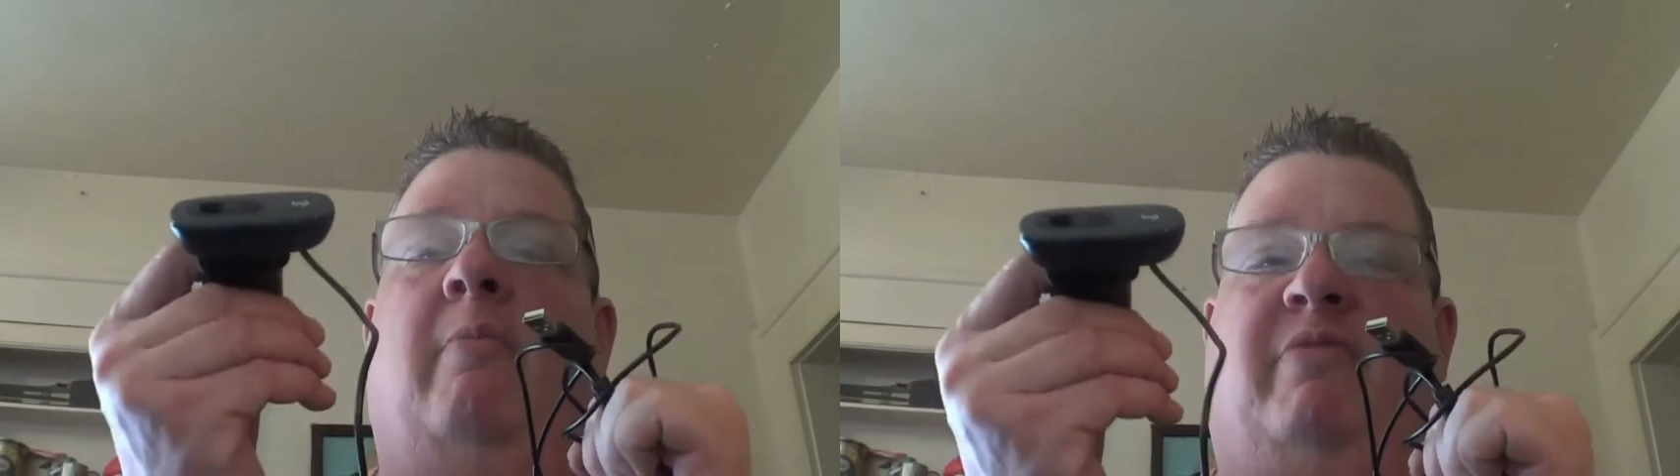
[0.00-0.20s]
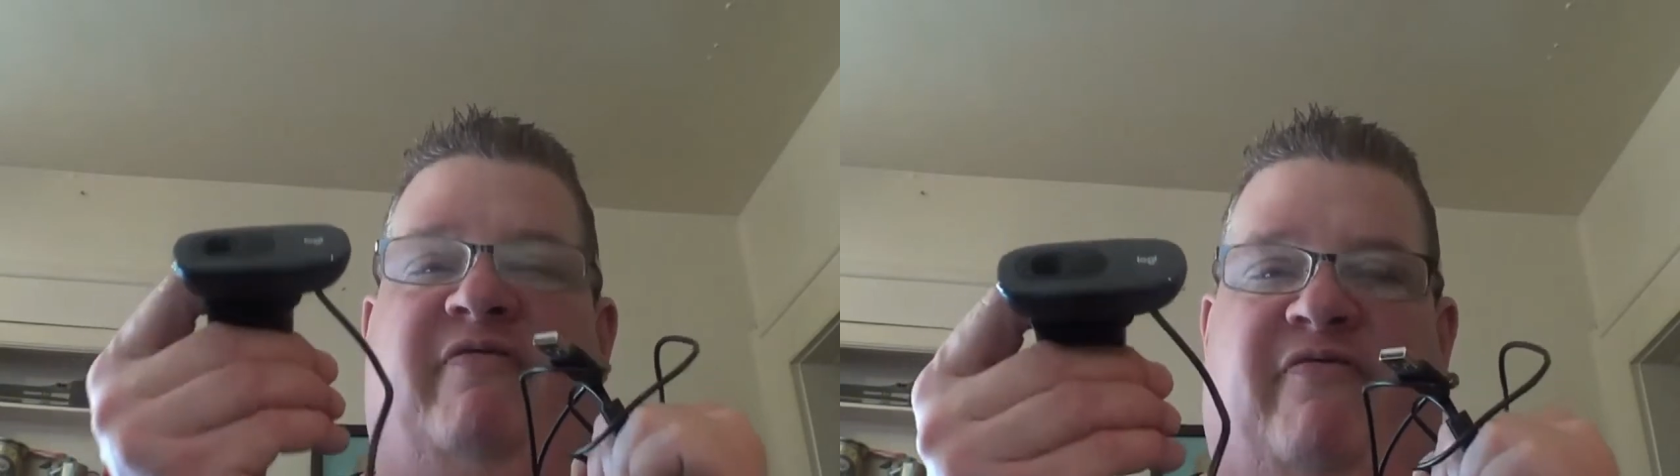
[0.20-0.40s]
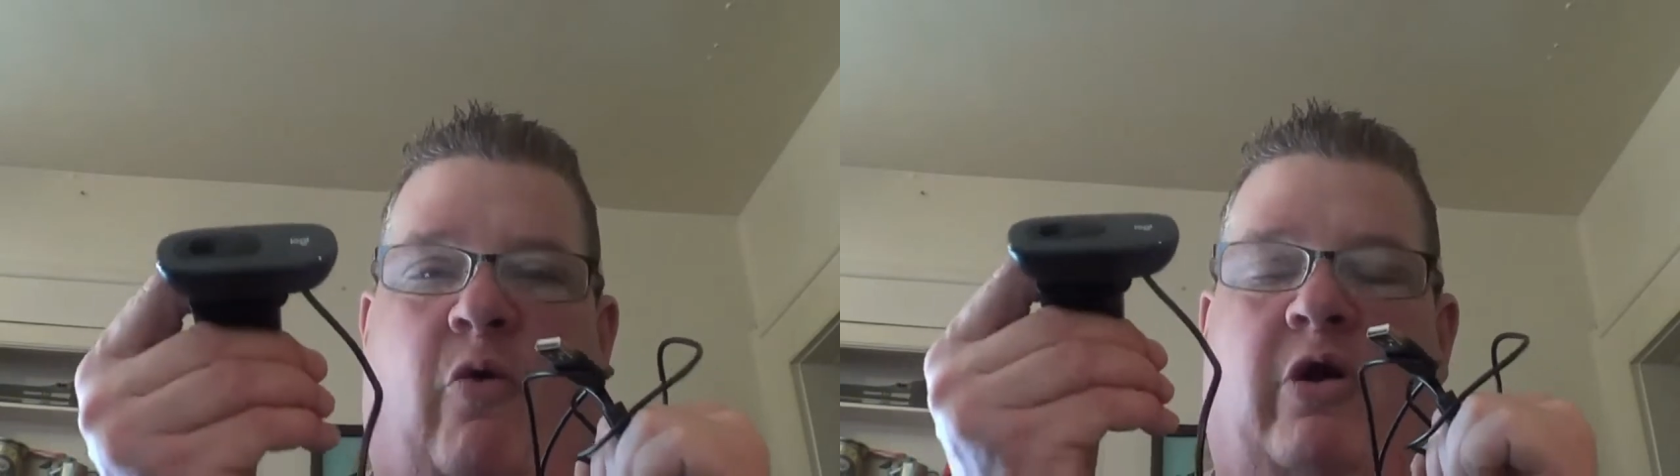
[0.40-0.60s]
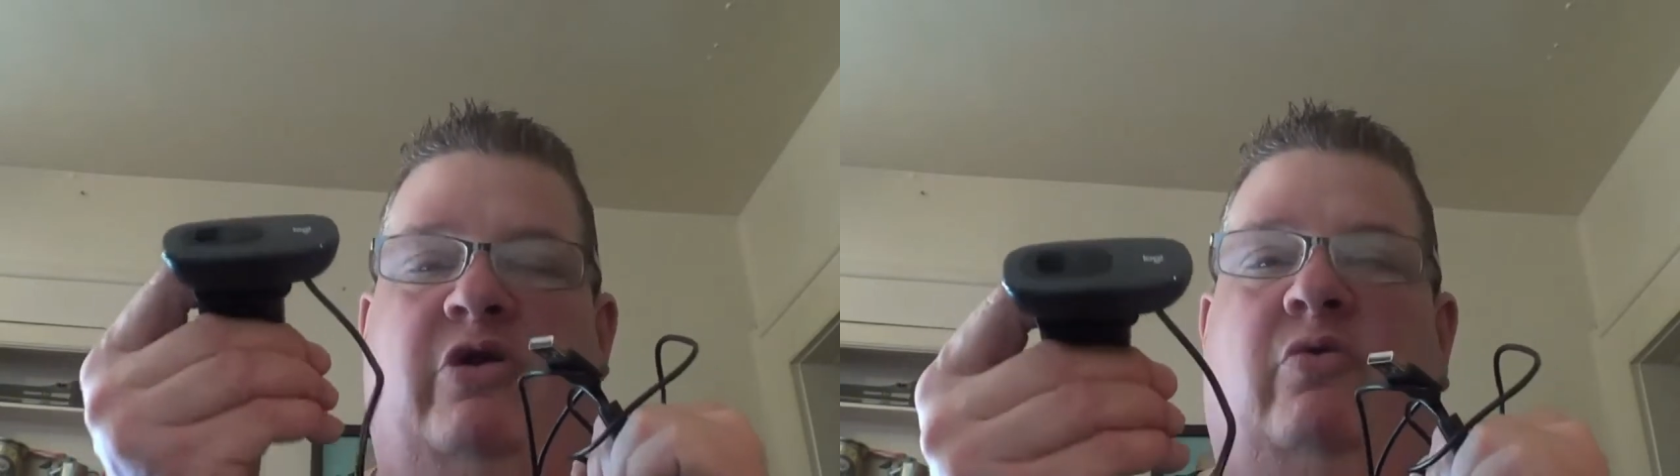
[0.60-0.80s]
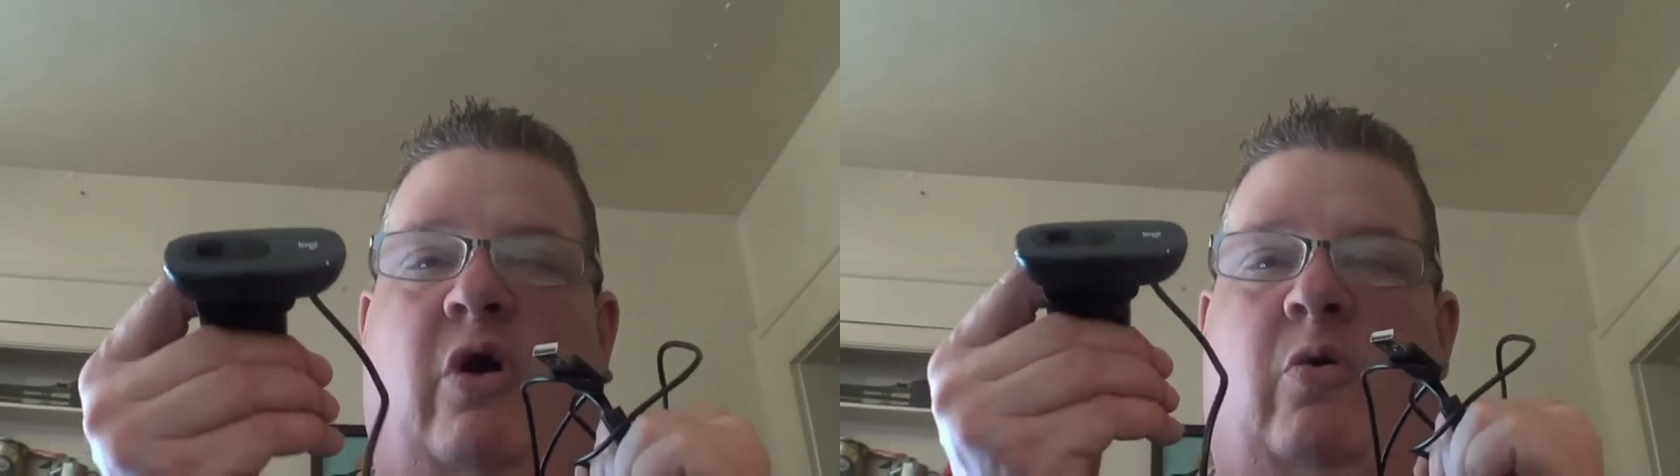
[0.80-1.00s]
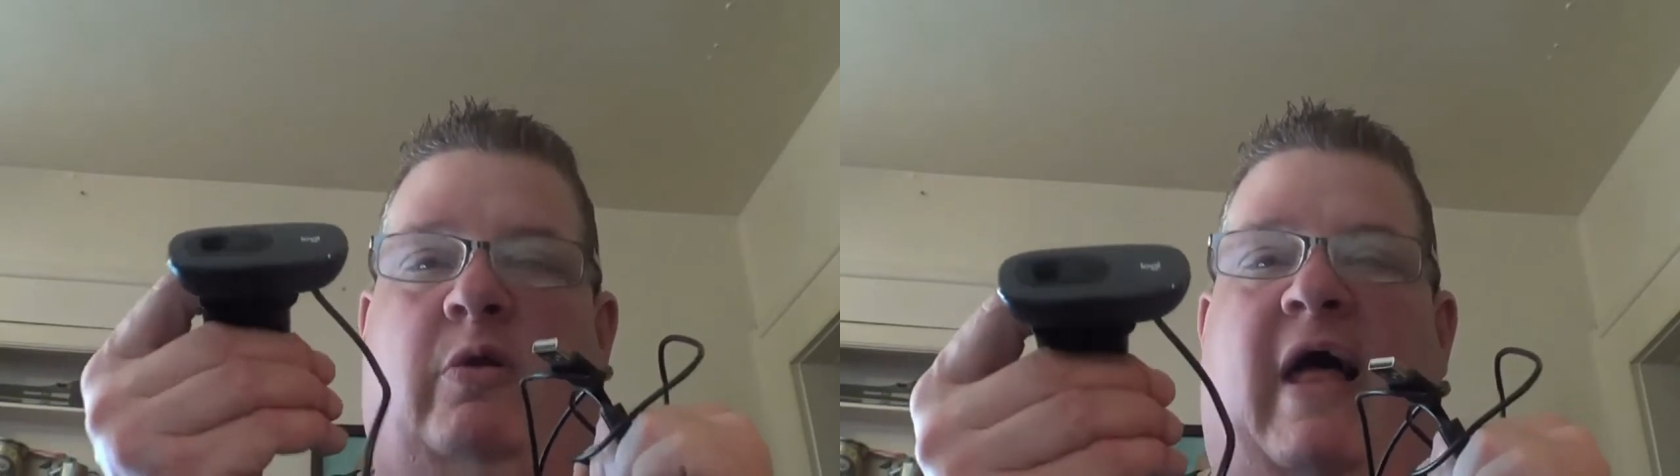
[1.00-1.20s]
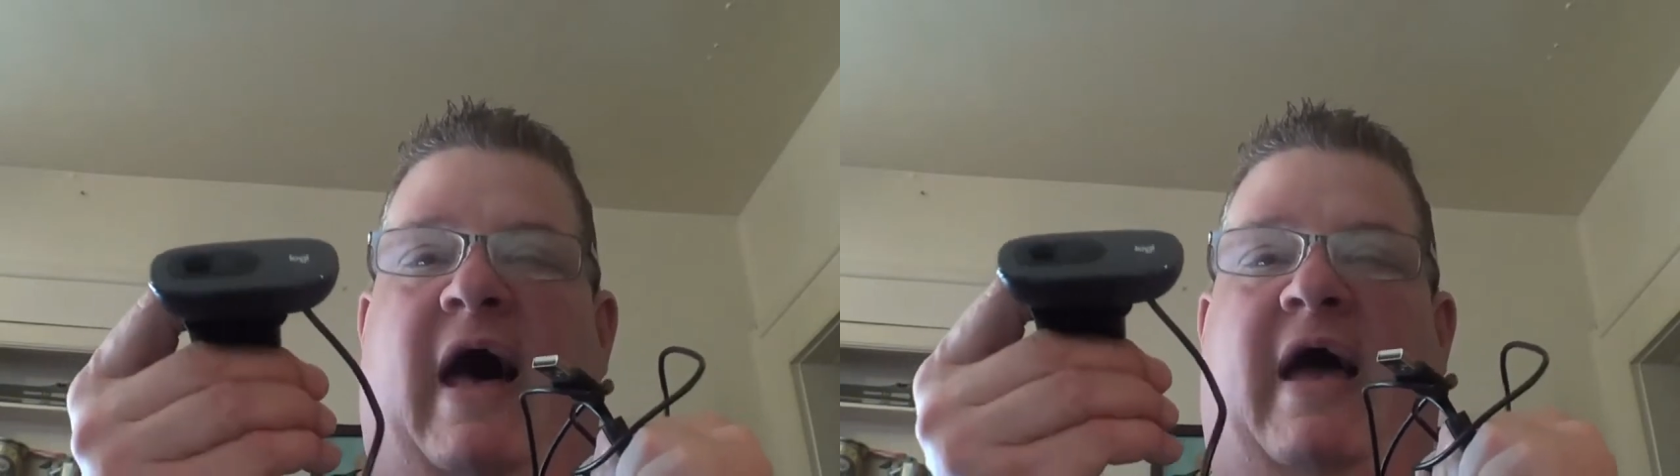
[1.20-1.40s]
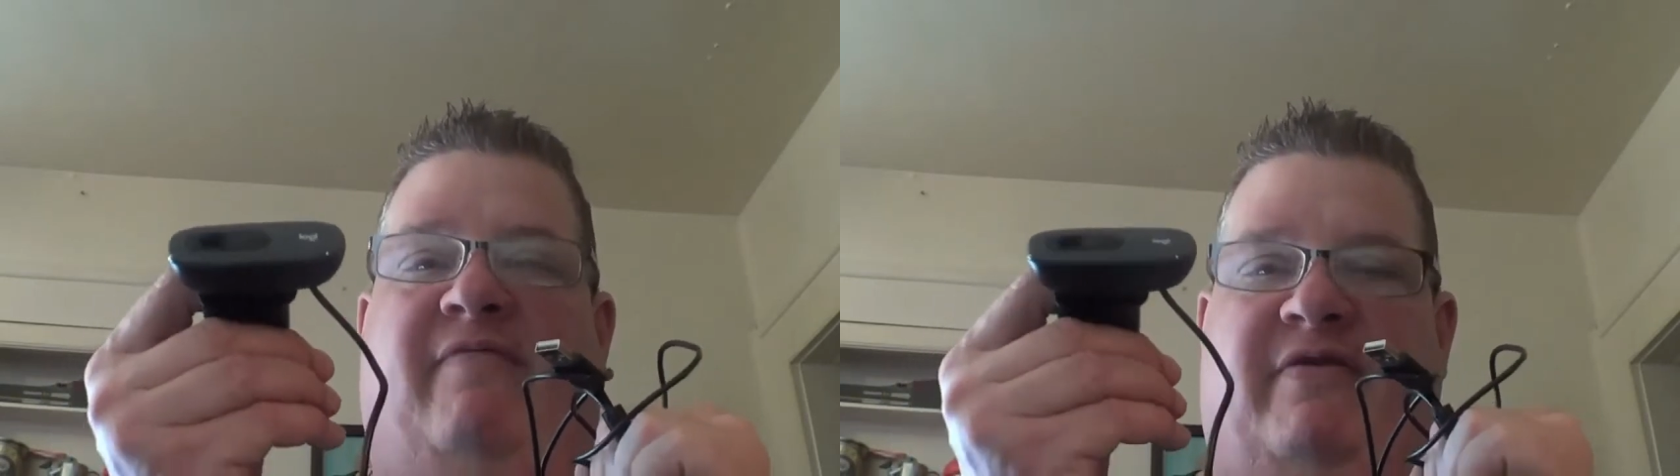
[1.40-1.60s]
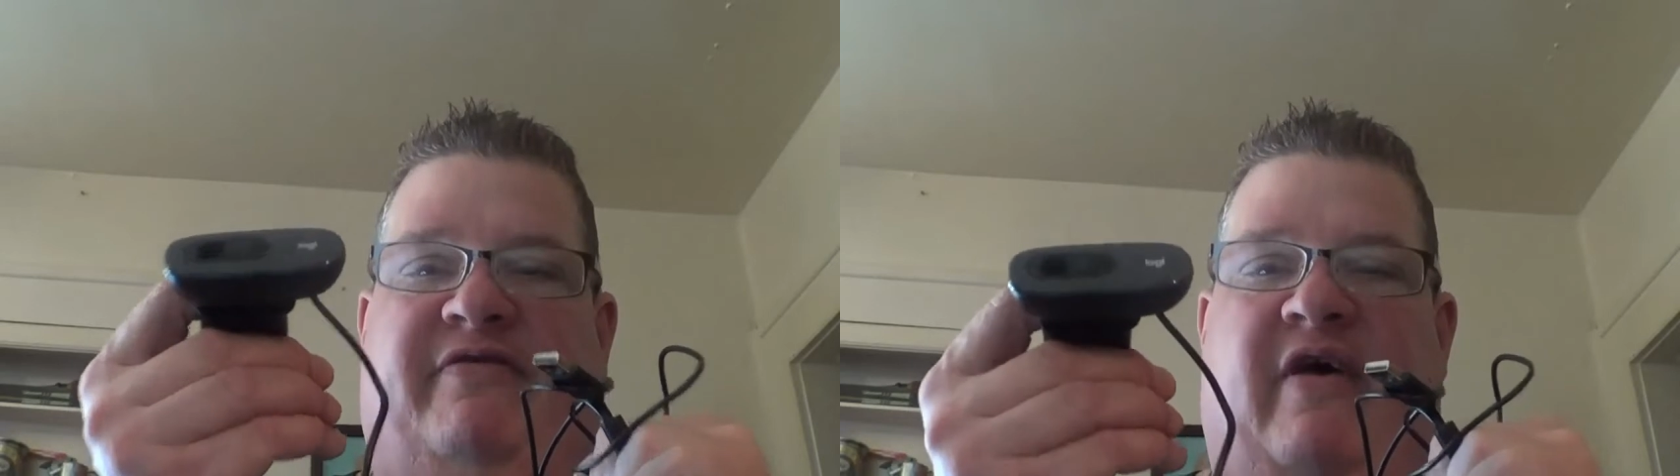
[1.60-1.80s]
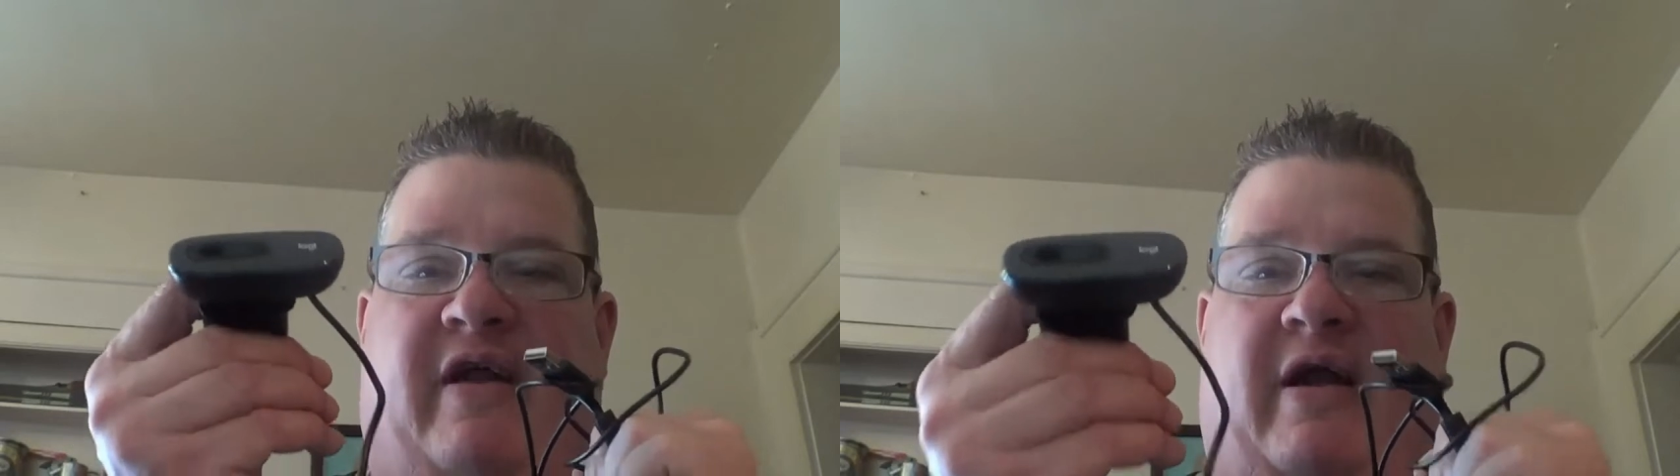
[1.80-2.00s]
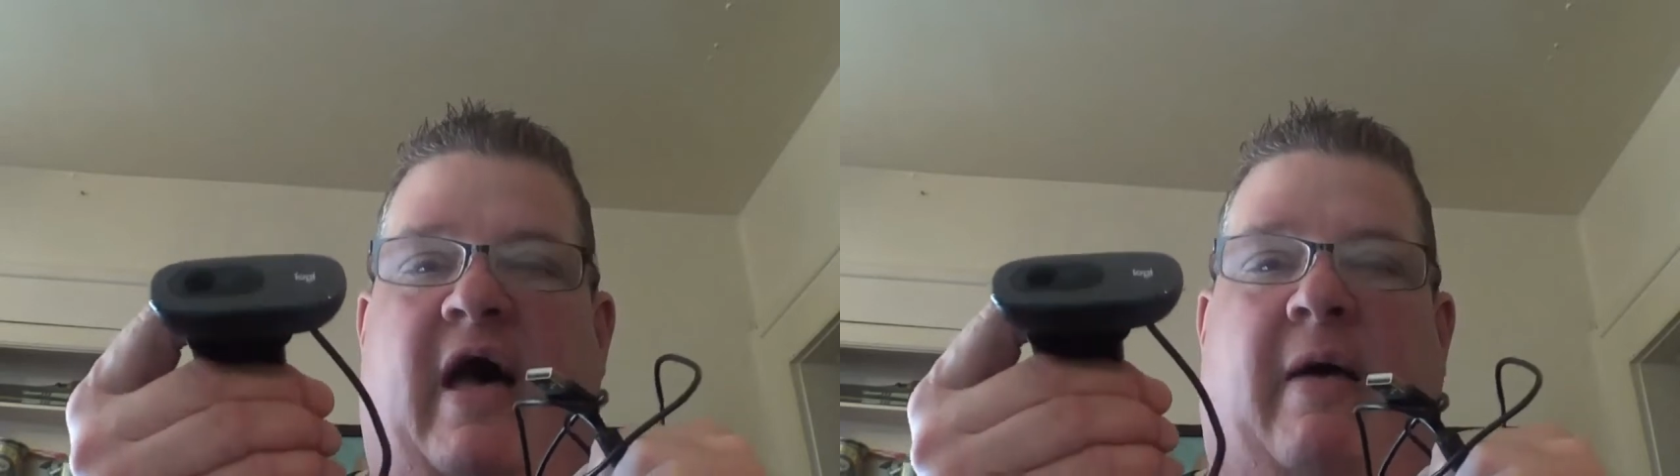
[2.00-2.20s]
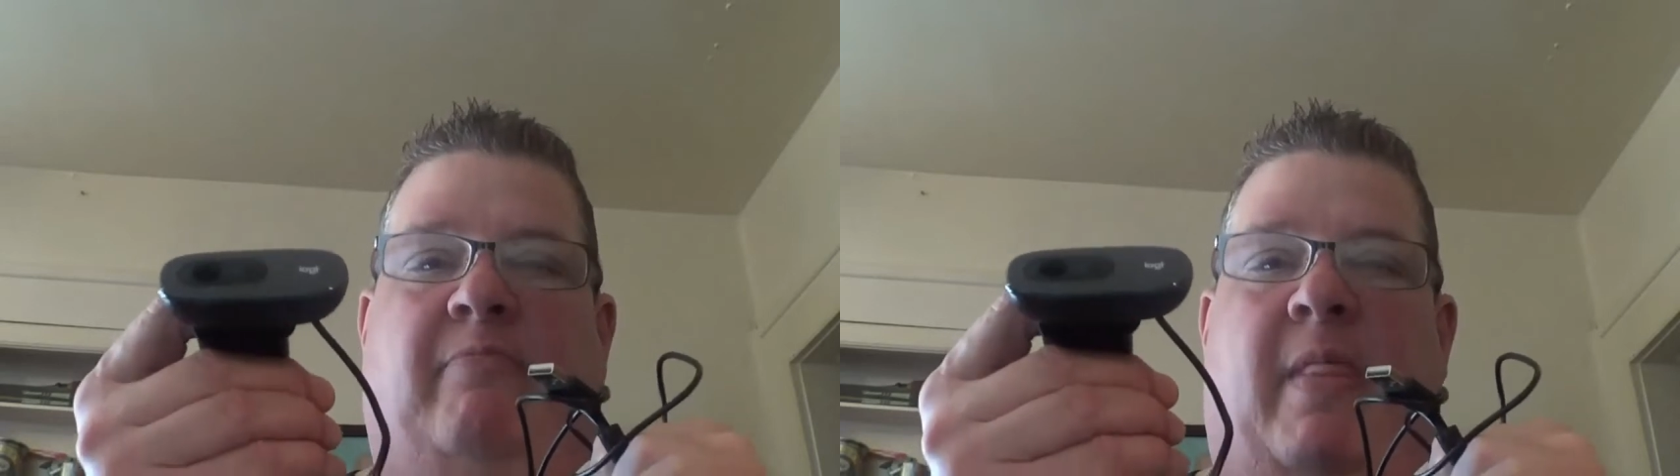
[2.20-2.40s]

before you go live and set it up